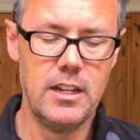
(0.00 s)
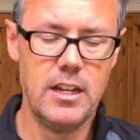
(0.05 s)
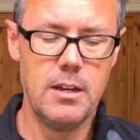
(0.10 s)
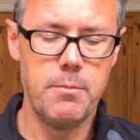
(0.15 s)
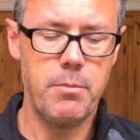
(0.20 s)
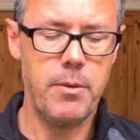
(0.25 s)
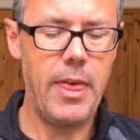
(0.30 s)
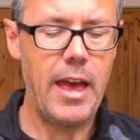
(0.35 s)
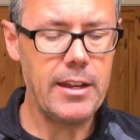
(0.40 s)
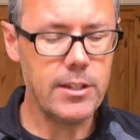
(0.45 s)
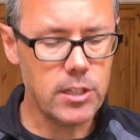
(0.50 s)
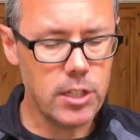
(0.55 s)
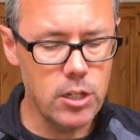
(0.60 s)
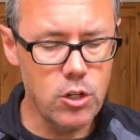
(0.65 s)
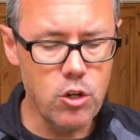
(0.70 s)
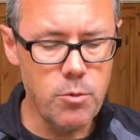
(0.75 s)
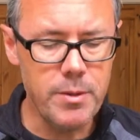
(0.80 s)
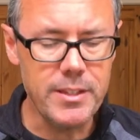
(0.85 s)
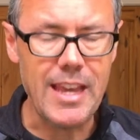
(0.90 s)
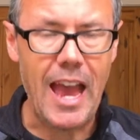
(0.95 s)
"But that
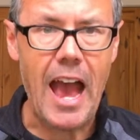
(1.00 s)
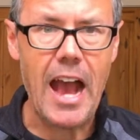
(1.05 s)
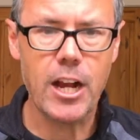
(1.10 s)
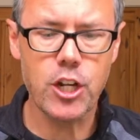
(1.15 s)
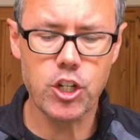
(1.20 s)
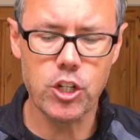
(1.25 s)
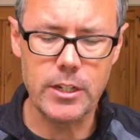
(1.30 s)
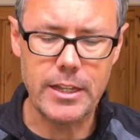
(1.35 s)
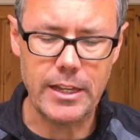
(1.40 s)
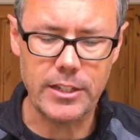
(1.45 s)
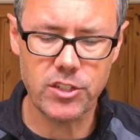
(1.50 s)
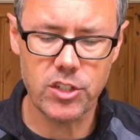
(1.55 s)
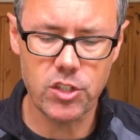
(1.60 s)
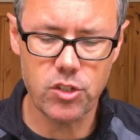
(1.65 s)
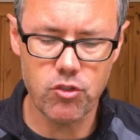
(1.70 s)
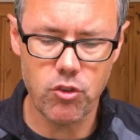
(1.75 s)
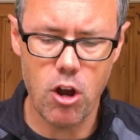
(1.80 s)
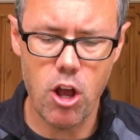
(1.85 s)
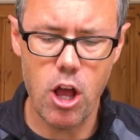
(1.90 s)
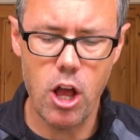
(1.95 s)
tube is actually a
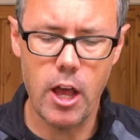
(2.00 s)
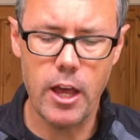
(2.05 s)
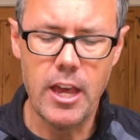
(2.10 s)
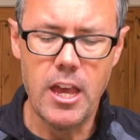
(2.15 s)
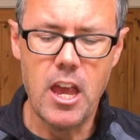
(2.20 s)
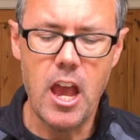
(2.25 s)
straw,